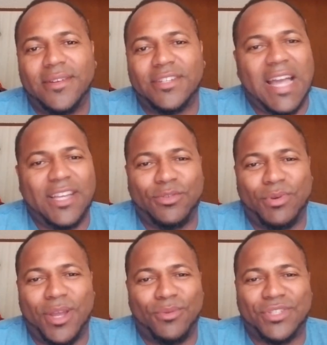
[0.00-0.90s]

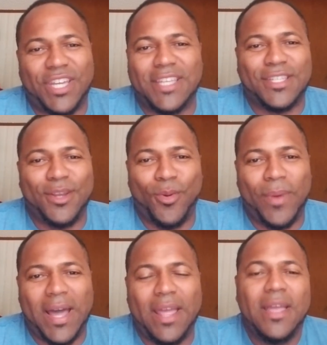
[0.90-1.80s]
Joshua don't chase
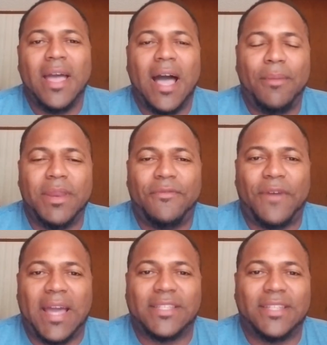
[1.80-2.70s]
nobody. How many
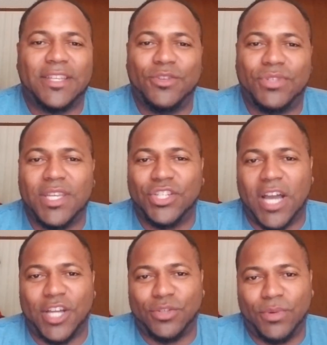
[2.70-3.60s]
fights did you see
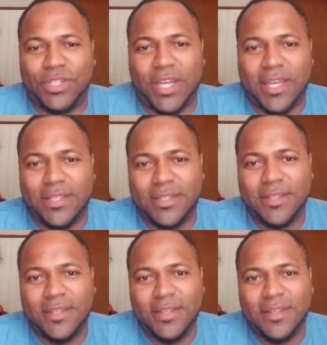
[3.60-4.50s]
Joshua chase?
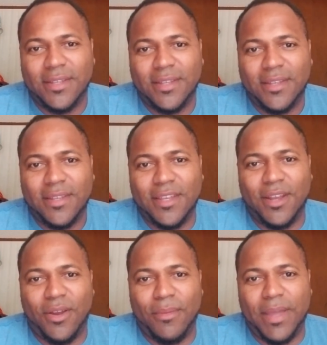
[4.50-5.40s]
You
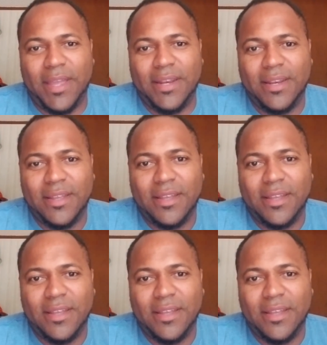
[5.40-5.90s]
know what I mean?